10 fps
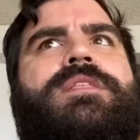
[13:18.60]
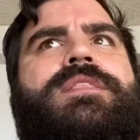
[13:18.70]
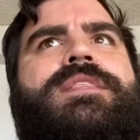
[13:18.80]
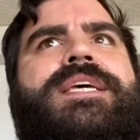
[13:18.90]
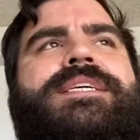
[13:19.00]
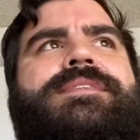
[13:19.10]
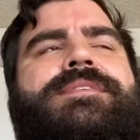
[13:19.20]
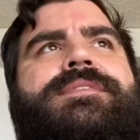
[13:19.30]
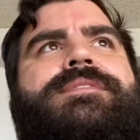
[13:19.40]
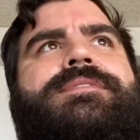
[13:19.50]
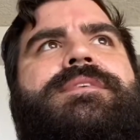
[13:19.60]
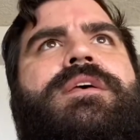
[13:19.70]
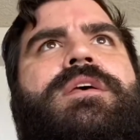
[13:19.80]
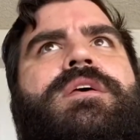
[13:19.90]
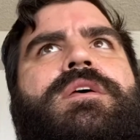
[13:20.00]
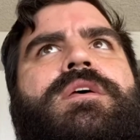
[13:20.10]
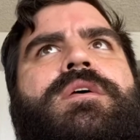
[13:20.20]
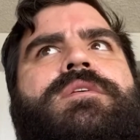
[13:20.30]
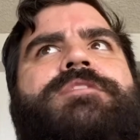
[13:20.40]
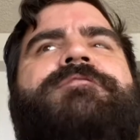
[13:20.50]
This
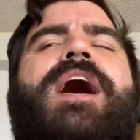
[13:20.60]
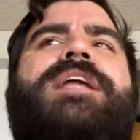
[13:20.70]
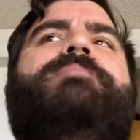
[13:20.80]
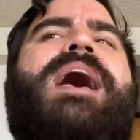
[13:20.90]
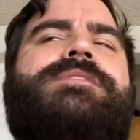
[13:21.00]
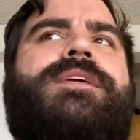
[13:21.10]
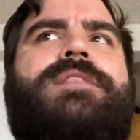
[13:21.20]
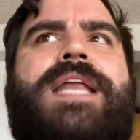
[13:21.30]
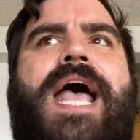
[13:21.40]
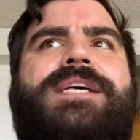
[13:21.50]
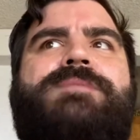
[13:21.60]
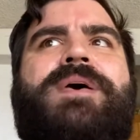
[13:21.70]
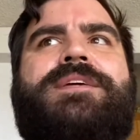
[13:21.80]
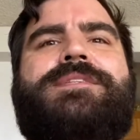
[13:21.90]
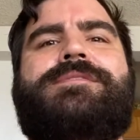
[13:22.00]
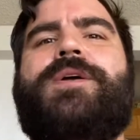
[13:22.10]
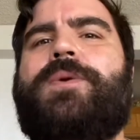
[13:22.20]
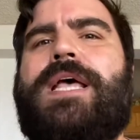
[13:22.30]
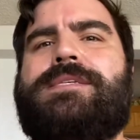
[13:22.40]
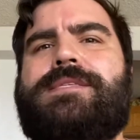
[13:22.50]
divine masculine aspect is known
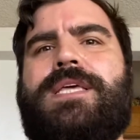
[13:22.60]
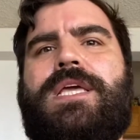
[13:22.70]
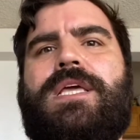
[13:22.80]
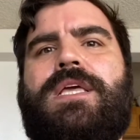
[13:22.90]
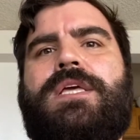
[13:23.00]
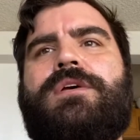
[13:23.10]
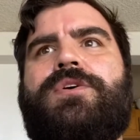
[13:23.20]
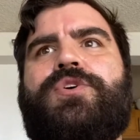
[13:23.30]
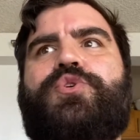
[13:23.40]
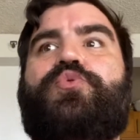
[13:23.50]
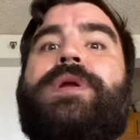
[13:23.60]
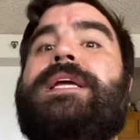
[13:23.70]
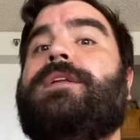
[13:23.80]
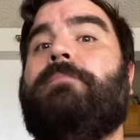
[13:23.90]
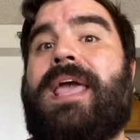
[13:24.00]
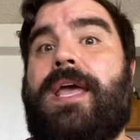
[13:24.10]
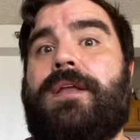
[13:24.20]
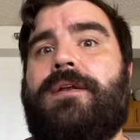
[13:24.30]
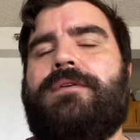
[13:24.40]
as the green man.